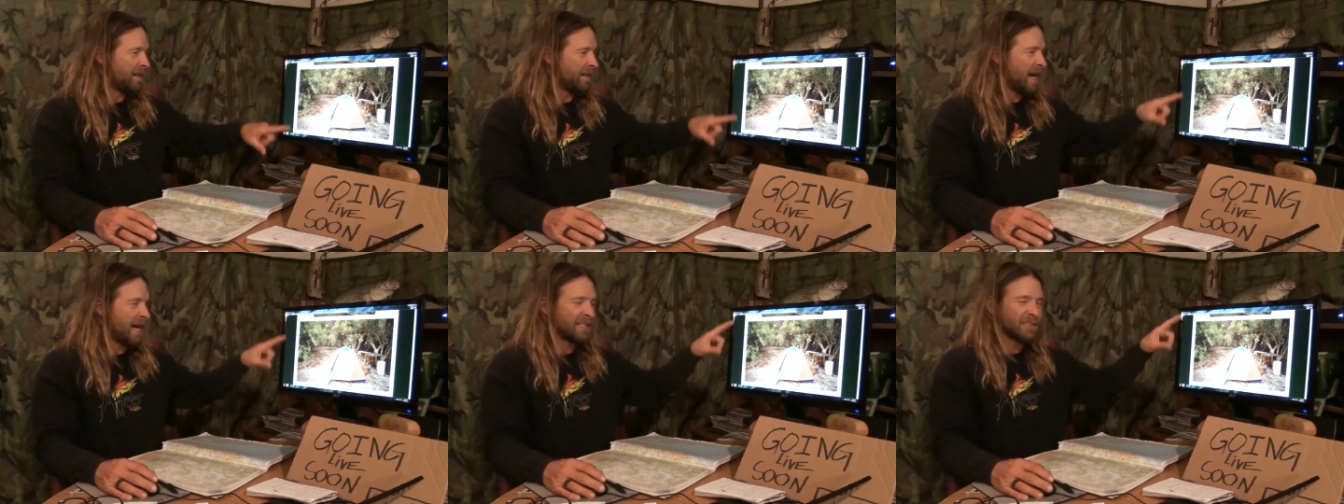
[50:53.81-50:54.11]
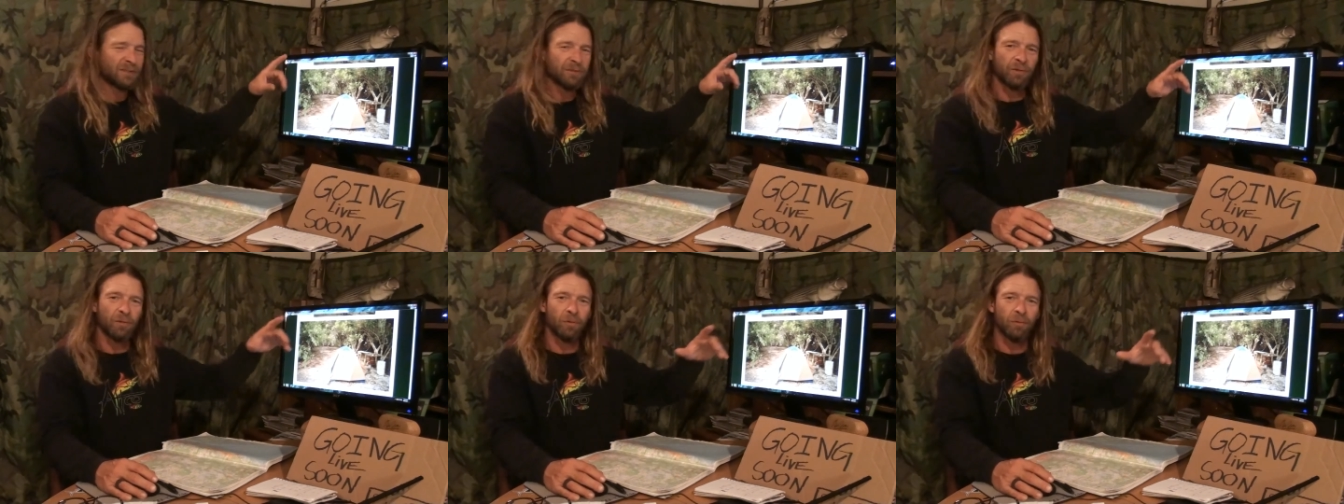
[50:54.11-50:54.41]
a
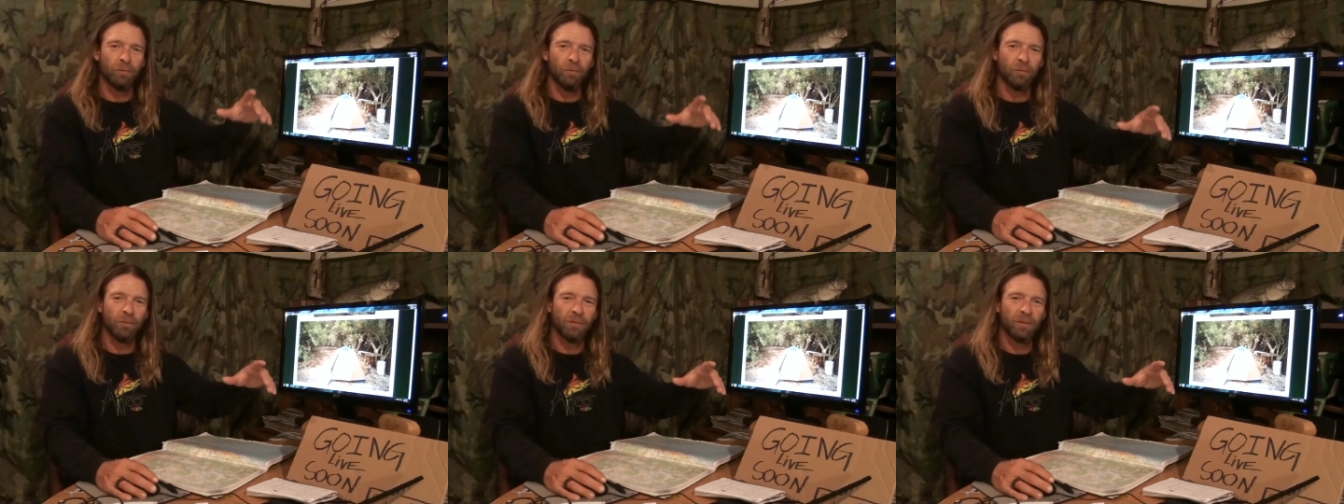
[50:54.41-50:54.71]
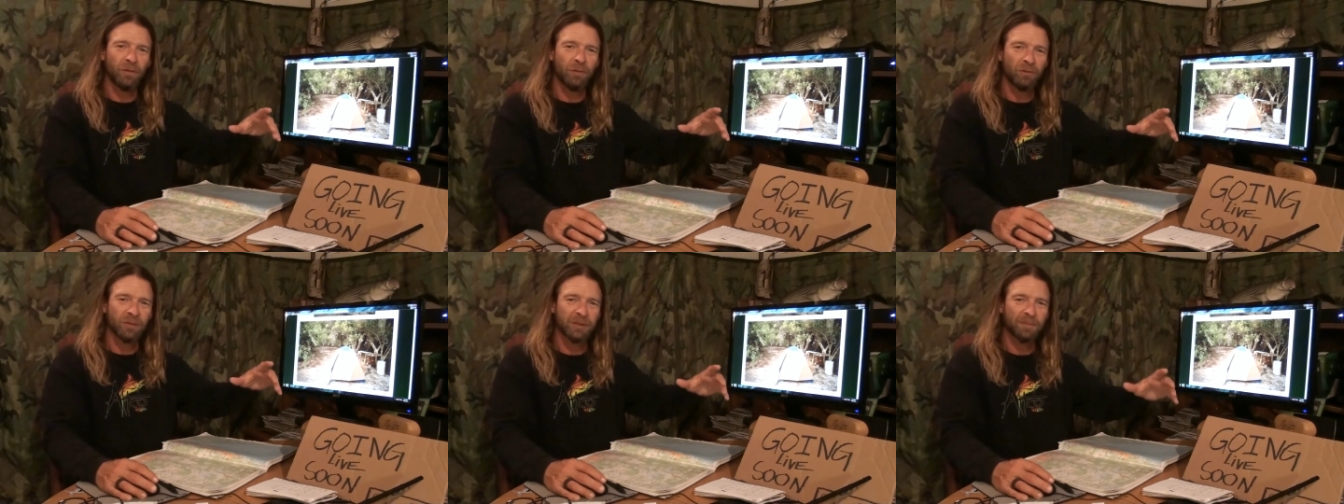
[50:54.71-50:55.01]
nice
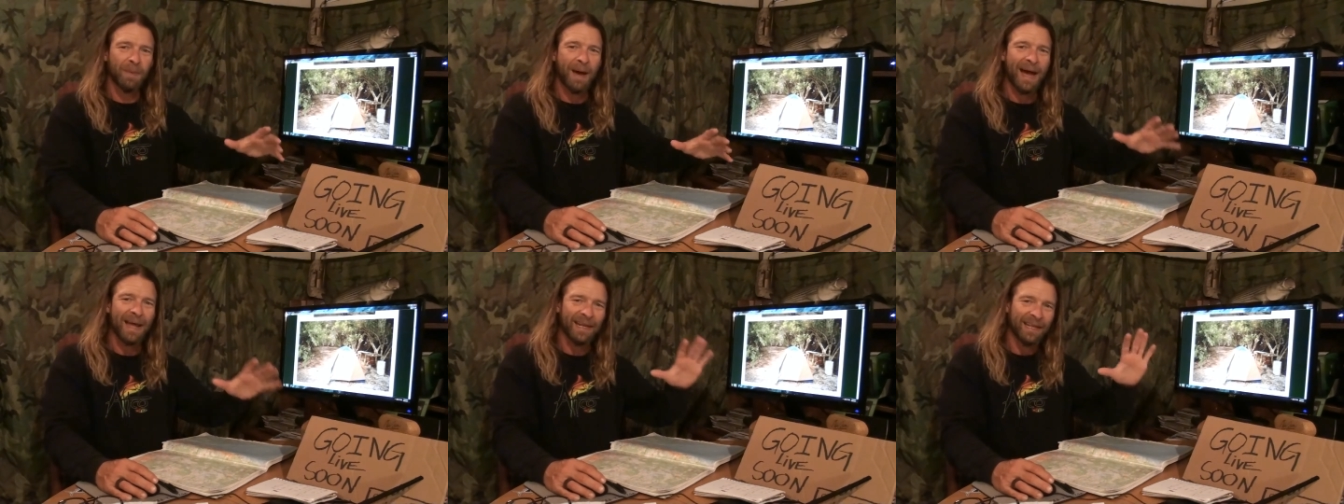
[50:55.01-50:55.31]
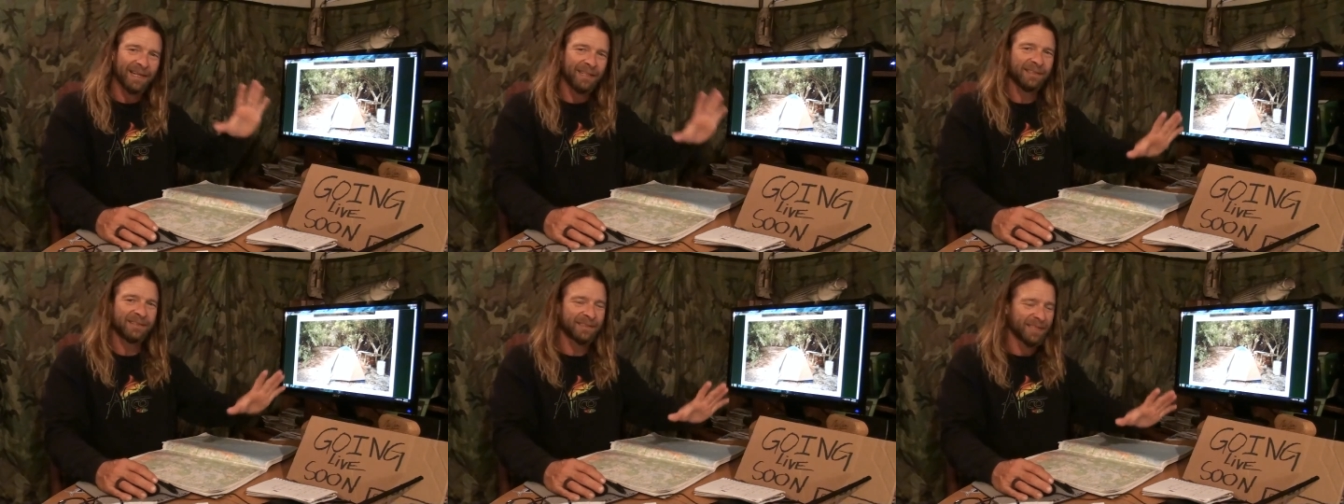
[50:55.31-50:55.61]
little
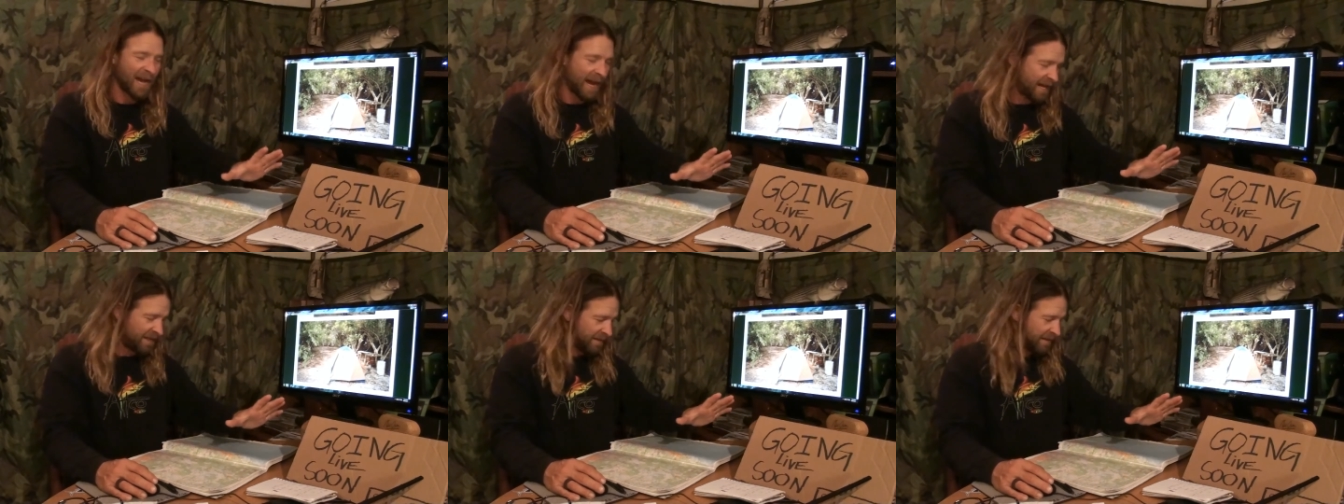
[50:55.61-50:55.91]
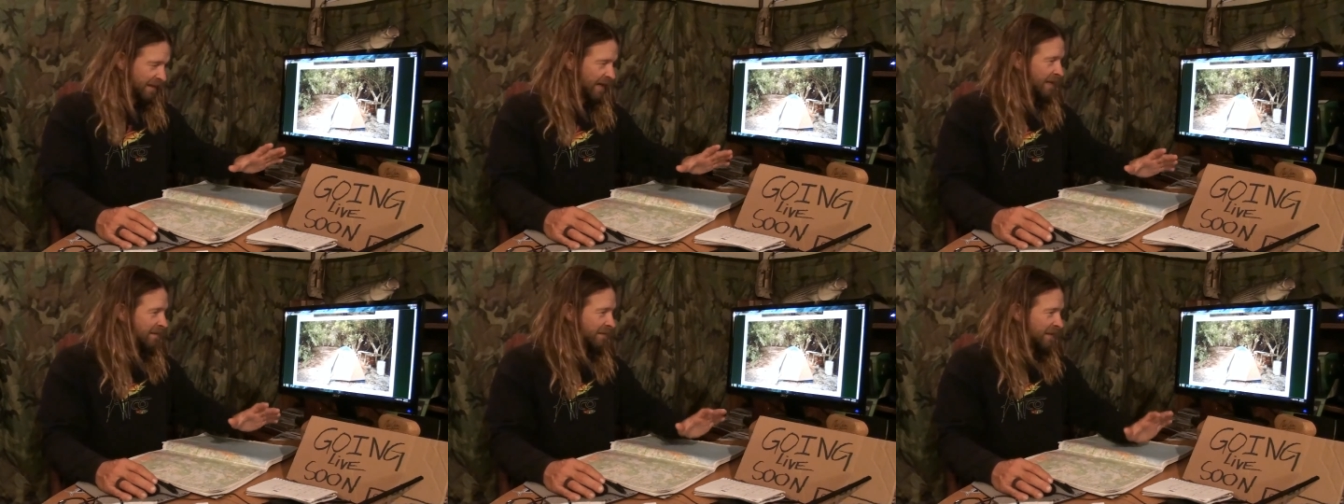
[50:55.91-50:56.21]
spot inside
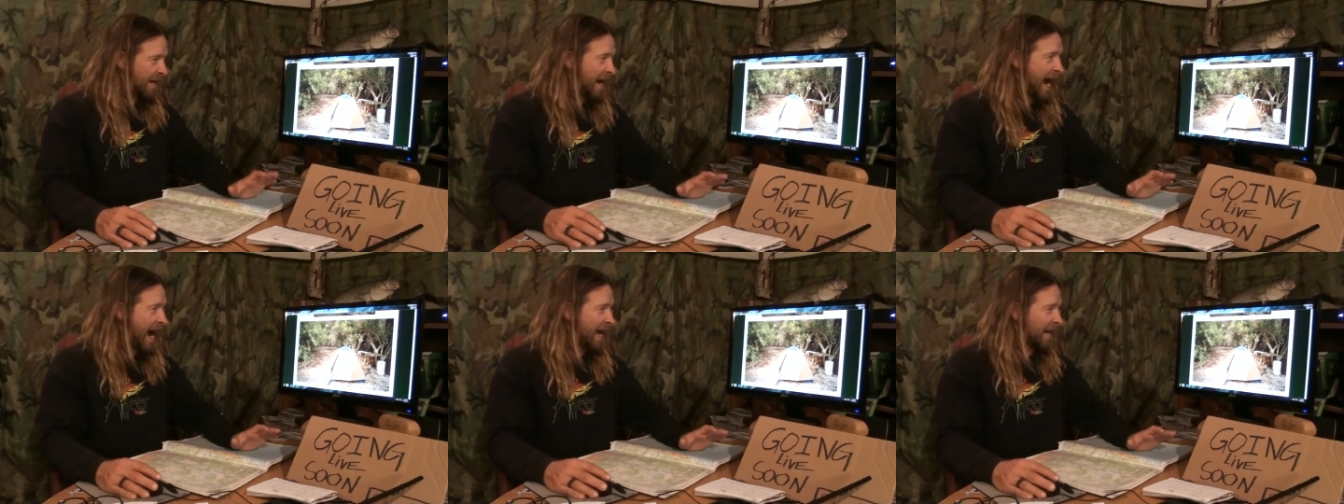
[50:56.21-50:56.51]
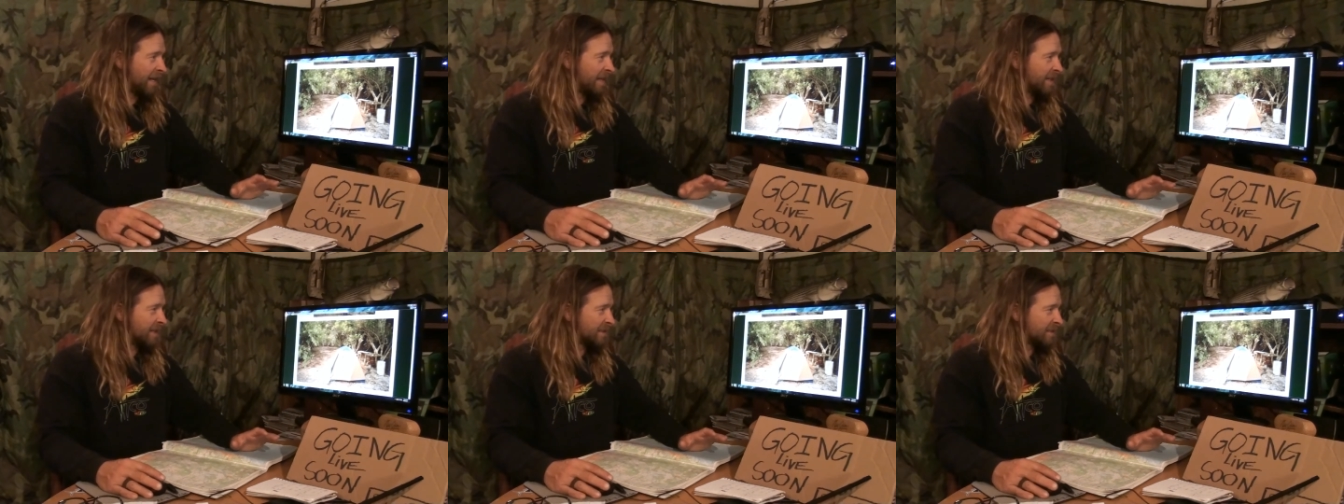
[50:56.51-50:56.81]
the
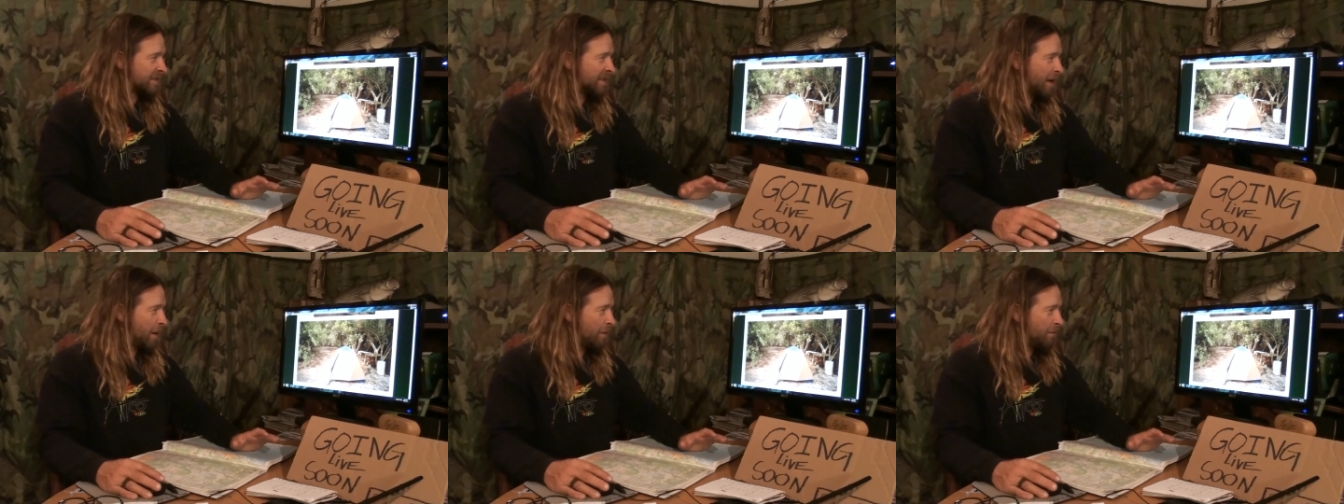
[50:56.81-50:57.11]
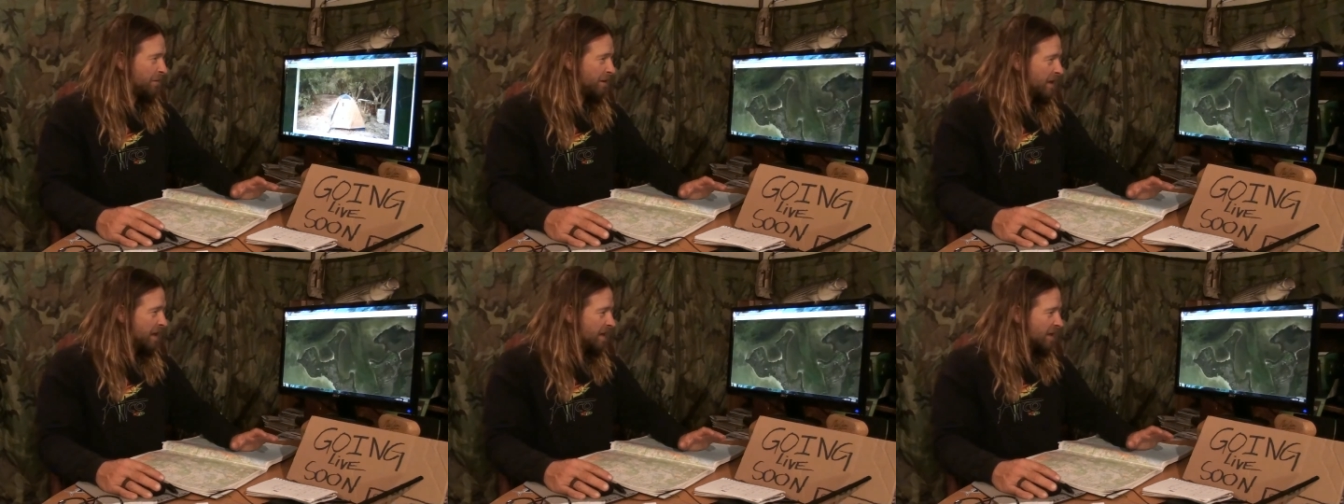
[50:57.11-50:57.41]
island
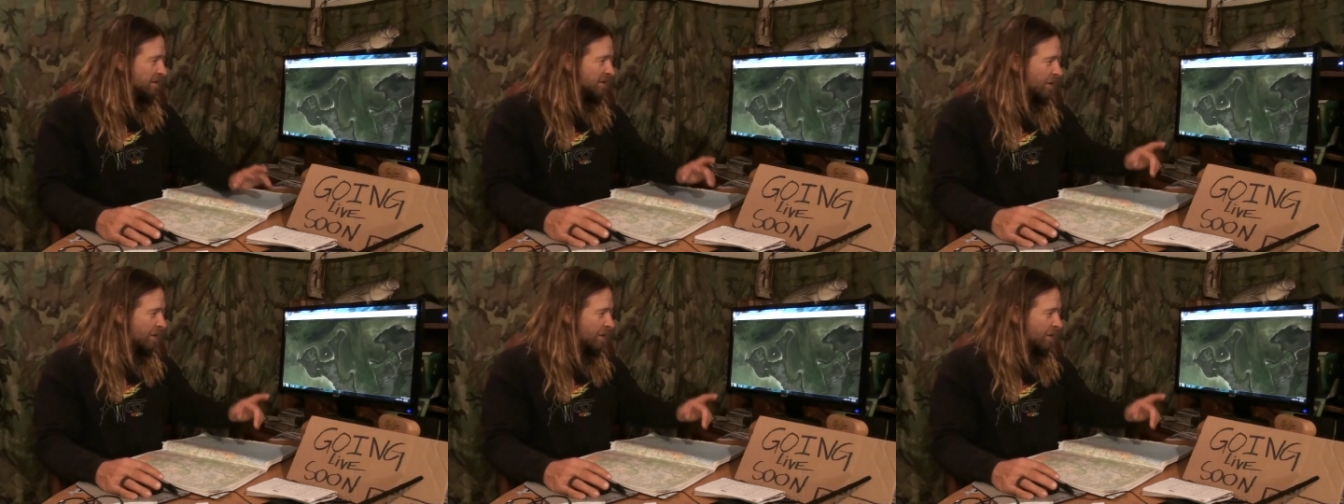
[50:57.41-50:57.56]
itself.